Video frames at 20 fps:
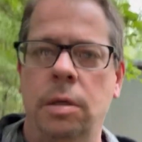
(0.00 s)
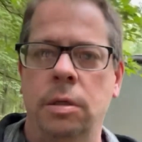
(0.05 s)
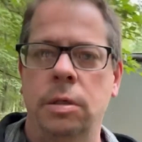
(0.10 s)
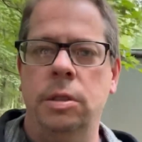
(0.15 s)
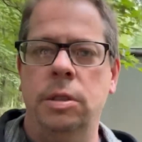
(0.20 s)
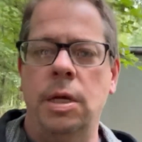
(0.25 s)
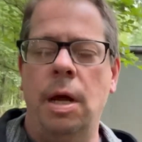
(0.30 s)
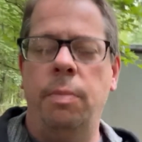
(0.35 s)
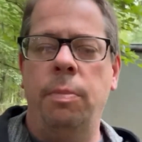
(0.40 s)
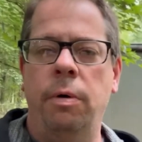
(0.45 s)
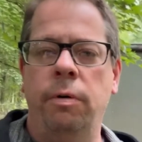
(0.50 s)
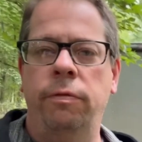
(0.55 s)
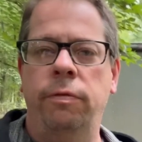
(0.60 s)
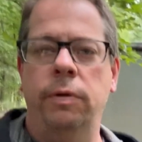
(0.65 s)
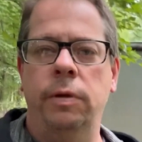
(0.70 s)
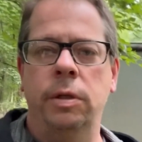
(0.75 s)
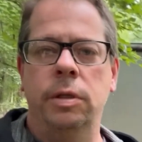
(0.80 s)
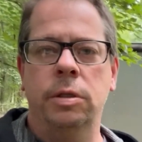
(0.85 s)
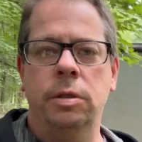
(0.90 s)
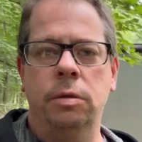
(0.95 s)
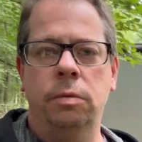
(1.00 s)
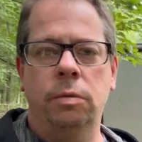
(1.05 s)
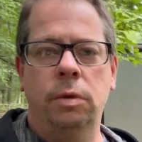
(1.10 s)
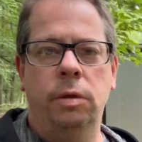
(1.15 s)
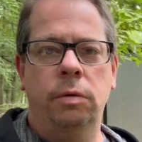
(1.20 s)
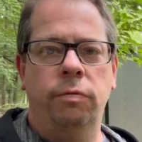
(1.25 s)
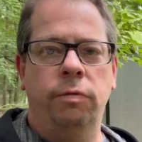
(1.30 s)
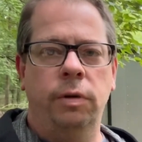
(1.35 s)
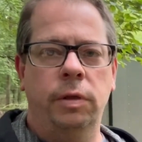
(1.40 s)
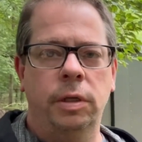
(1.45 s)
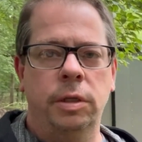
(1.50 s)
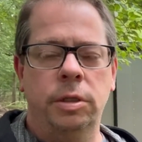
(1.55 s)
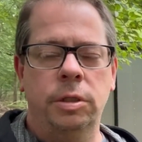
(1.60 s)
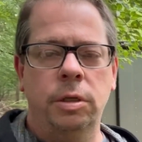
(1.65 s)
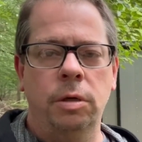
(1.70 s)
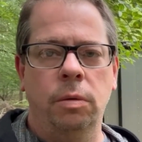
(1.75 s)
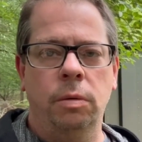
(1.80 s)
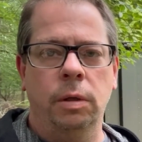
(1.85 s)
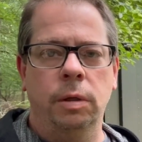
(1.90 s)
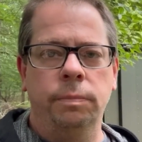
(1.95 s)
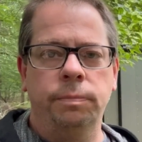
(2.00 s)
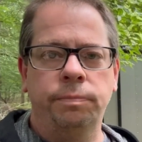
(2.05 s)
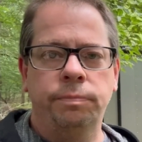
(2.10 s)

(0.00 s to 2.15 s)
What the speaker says: separate for this unit,